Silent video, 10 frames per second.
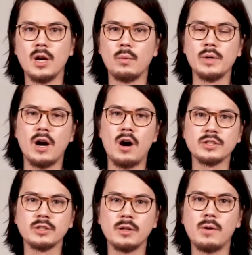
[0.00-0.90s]
We
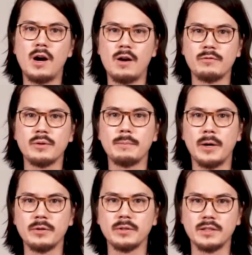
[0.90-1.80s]
also offer
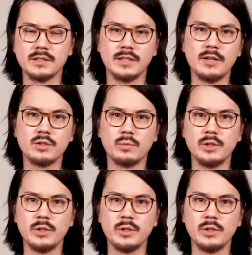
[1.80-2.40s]
bundle discounts